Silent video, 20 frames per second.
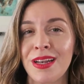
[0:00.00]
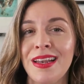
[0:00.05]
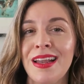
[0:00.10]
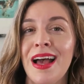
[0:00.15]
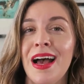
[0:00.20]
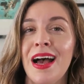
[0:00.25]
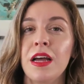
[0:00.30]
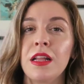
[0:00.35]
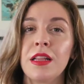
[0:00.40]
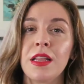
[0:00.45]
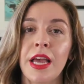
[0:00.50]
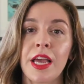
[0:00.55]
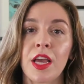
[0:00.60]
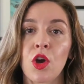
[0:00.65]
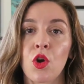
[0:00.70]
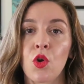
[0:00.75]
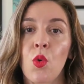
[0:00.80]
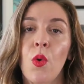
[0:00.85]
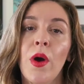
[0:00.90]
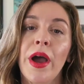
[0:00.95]
but not
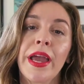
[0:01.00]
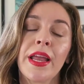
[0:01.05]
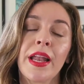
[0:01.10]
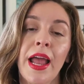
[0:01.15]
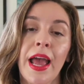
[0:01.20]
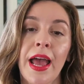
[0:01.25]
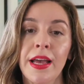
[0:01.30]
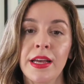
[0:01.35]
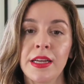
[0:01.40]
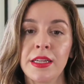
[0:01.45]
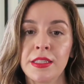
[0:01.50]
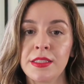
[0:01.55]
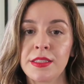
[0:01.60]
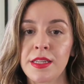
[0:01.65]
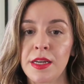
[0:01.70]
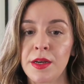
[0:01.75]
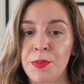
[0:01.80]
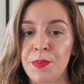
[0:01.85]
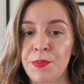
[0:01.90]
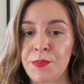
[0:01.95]
like quite
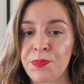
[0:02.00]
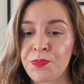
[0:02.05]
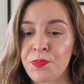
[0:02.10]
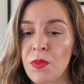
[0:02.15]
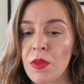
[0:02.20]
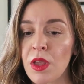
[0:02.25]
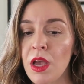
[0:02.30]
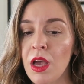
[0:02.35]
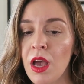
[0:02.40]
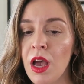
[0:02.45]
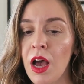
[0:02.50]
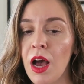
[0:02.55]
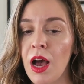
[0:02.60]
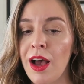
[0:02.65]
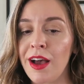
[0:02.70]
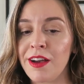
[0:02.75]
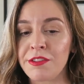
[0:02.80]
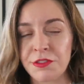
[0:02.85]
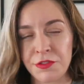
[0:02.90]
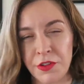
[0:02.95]
as um,
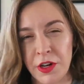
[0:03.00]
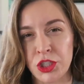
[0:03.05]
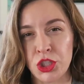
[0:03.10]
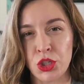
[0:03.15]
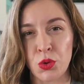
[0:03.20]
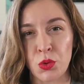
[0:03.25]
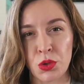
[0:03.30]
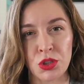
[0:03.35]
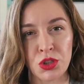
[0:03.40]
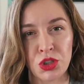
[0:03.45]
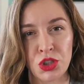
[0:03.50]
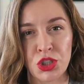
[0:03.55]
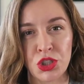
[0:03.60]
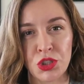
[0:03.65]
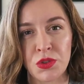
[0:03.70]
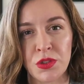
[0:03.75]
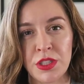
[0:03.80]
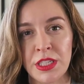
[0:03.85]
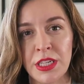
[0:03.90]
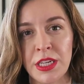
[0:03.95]
uh, fresh orange
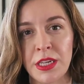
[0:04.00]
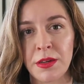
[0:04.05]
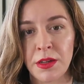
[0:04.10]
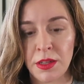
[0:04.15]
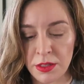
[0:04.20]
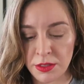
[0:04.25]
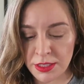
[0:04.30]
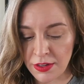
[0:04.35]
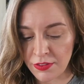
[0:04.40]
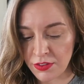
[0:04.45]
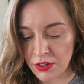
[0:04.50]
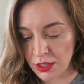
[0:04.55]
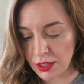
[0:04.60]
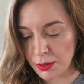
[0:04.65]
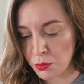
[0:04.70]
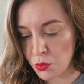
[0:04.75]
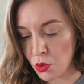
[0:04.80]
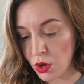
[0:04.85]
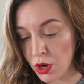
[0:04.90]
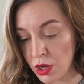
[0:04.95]
juicy,
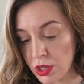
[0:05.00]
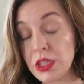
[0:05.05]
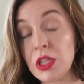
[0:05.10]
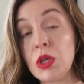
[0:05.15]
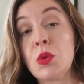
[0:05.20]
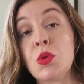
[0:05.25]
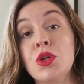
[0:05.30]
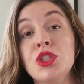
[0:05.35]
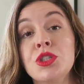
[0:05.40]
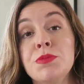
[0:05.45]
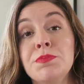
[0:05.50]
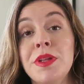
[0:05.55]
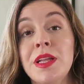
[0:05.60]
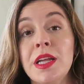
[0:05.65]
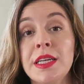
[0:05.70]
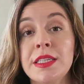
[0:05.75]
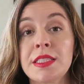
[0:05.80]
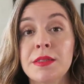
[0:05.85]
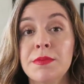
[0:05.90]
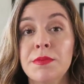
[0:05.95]
definitely more on the orange
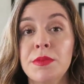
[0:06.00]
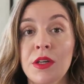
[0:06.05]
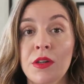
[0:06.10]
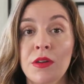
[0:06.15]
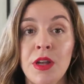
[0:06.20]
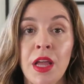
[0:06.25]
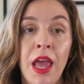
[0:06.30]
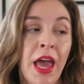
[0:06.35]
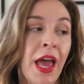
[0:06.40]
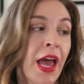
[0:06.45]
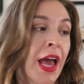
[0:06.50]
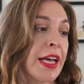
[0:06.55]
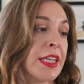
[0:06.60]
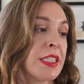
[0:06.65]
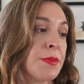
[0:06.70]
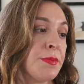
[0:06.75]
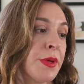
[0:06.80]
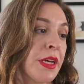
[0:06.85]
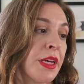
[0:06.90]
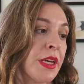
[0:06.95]
blossom note,
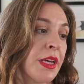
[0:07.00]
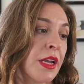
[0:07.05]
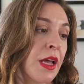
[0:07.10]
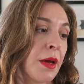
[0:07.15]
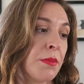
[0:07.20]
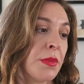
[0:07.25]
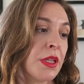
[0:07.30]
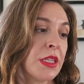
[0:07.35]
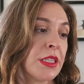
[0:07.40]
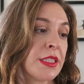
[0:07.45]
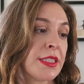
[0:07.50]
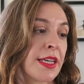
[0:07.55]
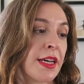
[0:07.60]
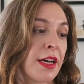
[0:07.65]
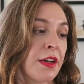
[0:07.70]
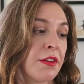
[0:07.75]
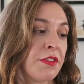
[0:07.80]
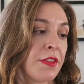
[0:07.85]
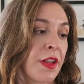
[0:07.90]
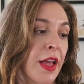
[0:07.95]
has been
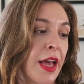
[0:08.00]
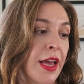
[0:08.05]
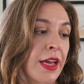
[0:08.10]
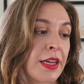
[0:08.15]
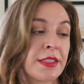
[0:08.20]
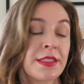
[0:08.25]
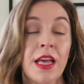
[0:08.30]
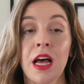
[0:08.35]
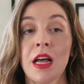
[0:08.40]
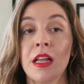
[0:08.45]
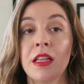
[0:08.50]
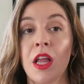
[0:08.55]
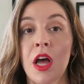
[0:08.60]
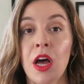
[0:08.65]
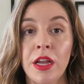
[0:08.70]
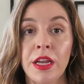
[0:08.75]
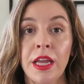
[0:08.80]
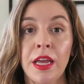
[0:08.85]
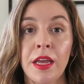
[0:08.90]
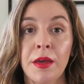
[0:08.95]
Melissa Flagg's
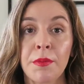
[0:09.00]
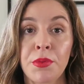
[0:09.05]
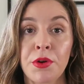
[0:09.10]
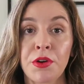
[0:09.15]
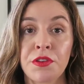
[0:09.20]
Alani